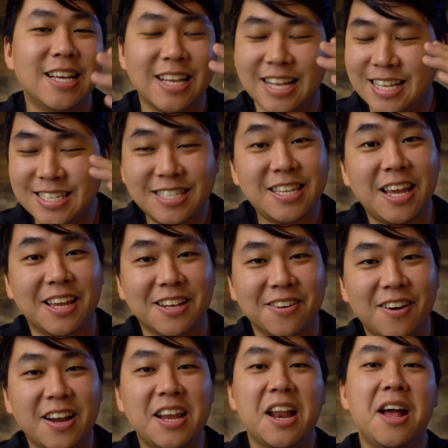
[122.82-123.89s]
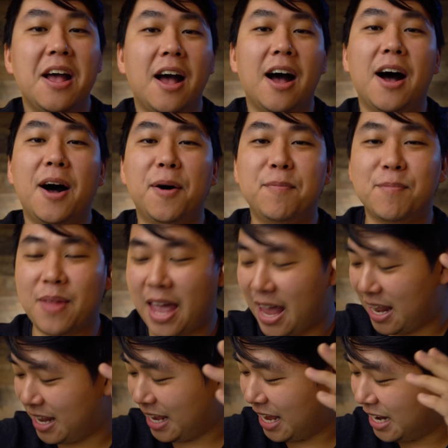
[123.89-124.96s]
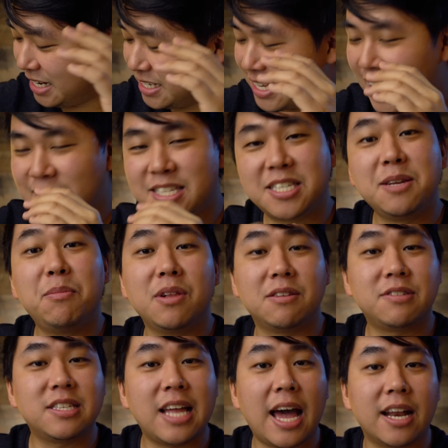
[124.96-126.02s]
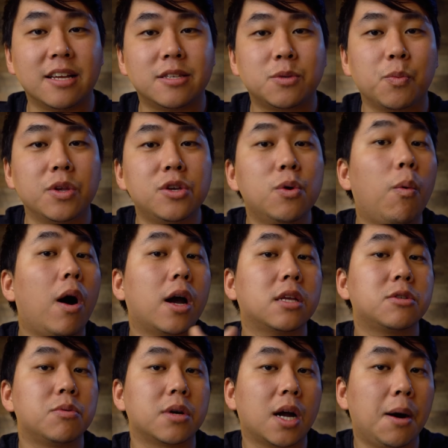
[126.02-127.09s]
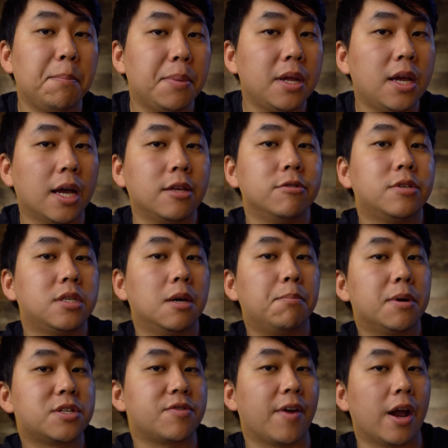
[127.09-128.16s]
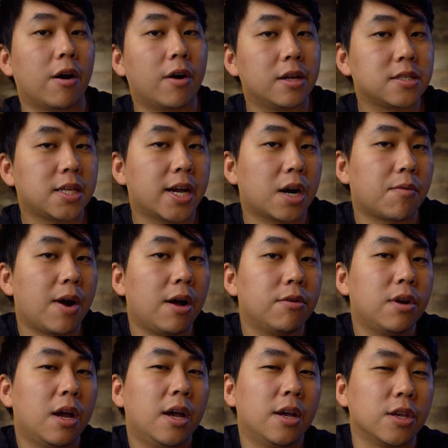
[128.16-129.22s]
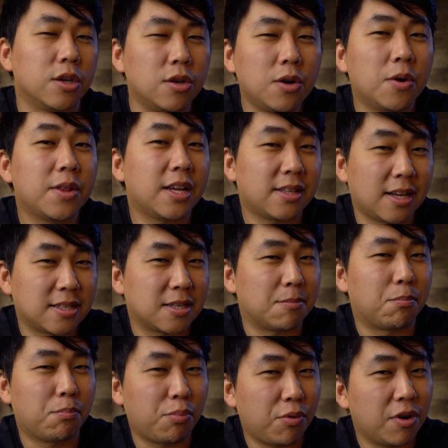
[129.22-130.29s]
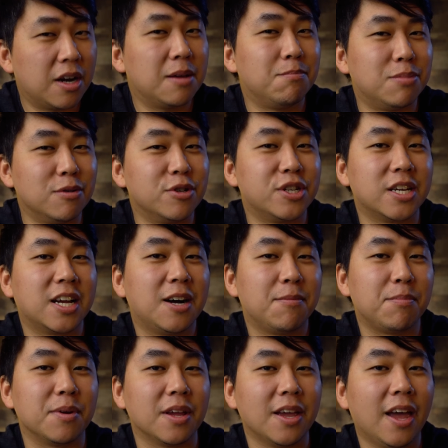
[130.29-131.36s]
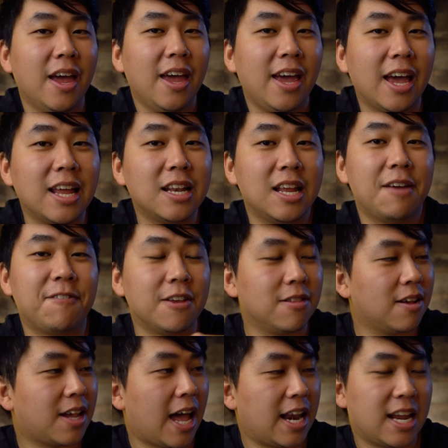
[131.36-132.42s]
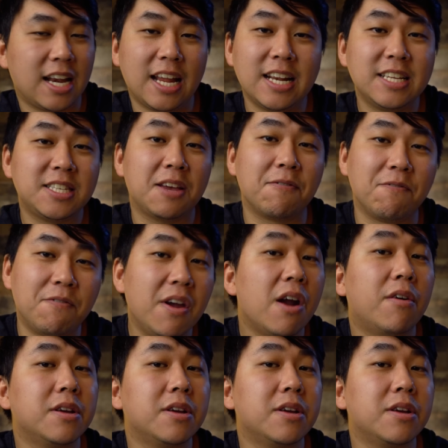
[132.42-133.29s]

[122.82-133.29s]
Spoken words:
Insane, right? And it is a symbol of status. When you walk into a company and you see a bunch of Aerons lying around, you know that that's a pretty bougie company. And if you look at it, it is a very